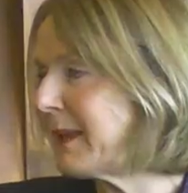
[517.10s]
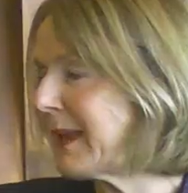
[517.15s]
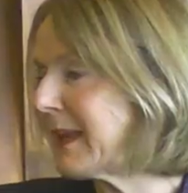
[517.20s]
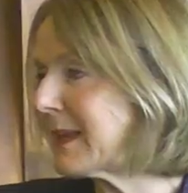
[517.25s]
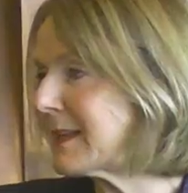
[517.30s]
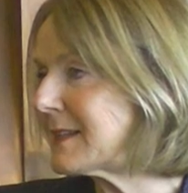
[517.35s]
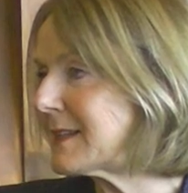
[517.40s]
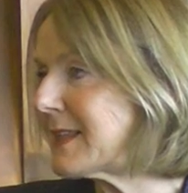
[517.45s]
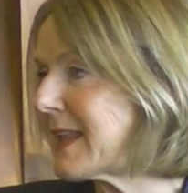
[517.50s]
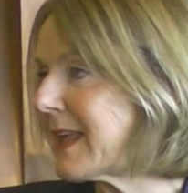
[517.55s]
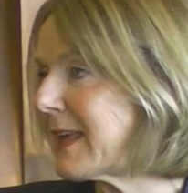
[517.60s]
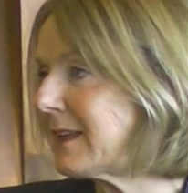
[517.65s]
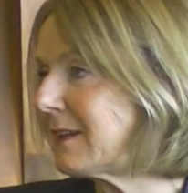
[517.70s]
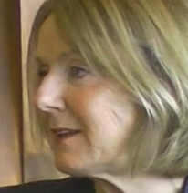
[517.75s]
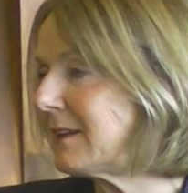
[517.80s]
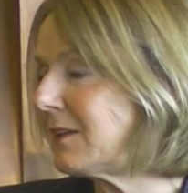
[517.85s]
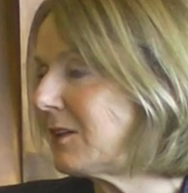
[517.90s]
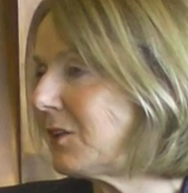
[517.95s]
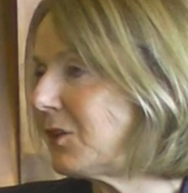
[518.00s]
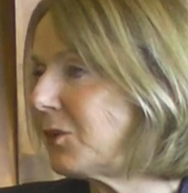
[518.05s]
because then
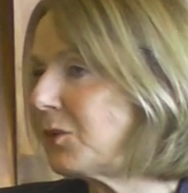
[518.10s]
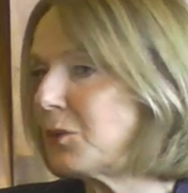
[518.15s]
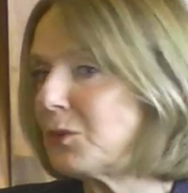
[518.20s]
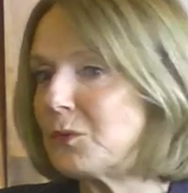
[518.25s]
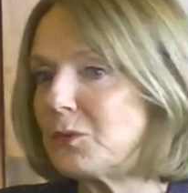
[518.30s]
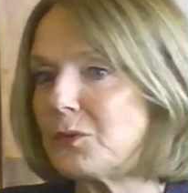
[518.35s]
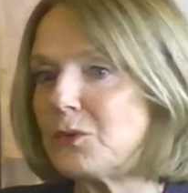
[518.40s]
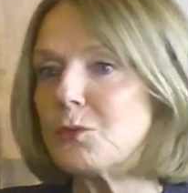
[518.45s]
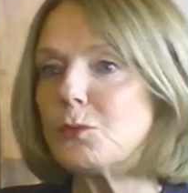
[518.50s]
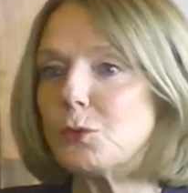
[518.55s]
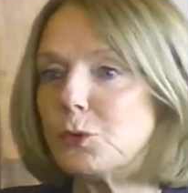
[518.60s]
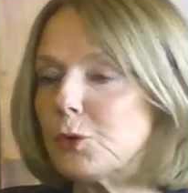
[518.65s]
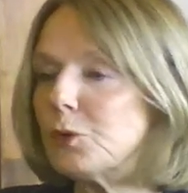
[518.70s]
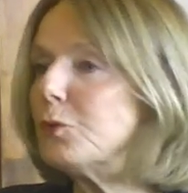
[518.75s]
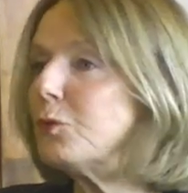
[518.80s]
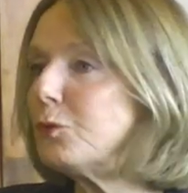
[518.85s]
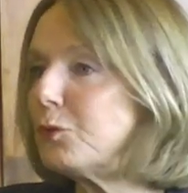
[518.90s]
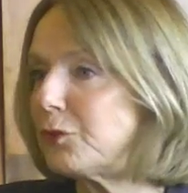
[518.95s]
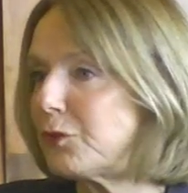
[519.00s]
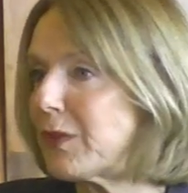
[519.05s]
you you
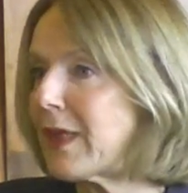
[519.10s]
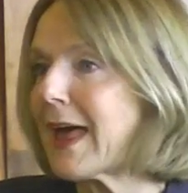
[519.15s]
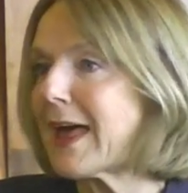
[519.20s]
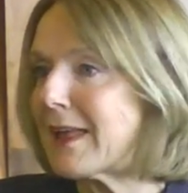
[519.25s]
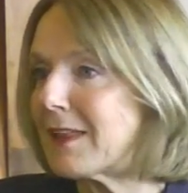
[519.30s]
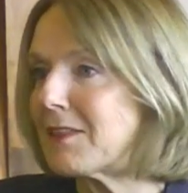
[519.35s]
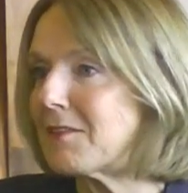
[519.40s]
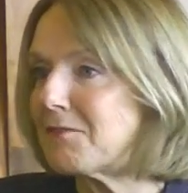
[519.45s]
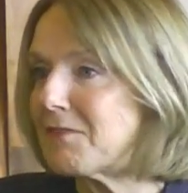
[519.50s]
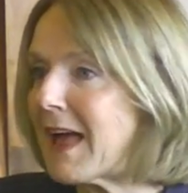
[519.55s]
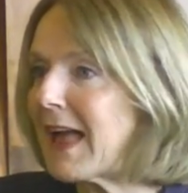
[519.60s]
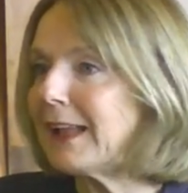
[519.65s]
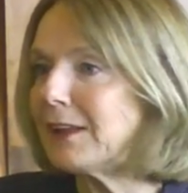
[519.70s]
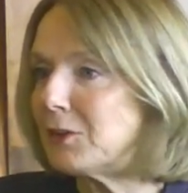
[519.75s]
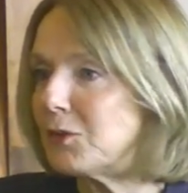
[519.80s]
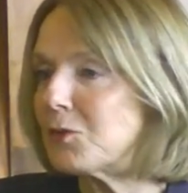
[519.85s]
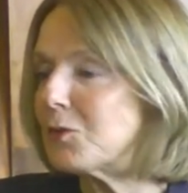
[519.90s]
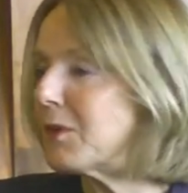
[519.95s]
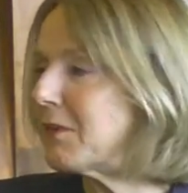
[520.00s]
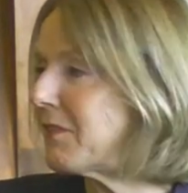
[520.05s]
lose that the
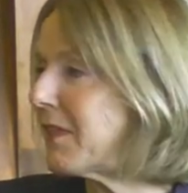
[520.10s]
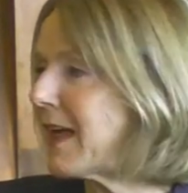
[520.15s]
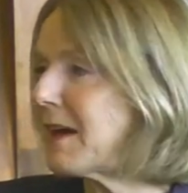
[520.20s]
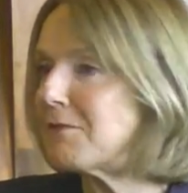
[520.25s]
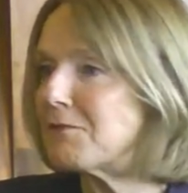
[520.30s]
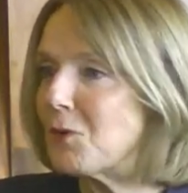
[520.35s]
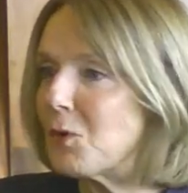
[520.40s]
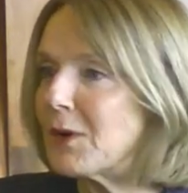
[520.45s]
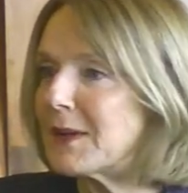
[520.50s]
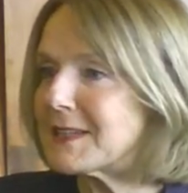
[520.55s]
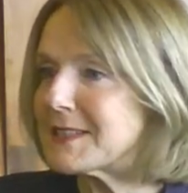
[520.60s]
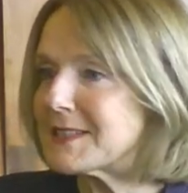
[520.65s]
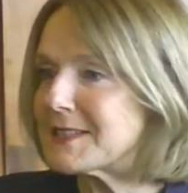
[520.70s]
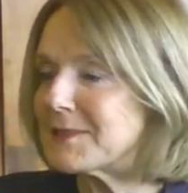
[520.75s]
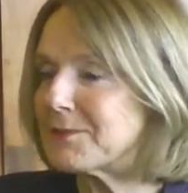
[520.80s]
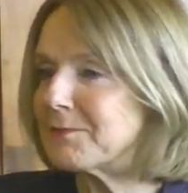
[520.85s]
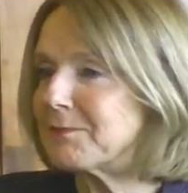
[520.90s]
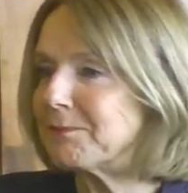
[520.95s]
value of that voice.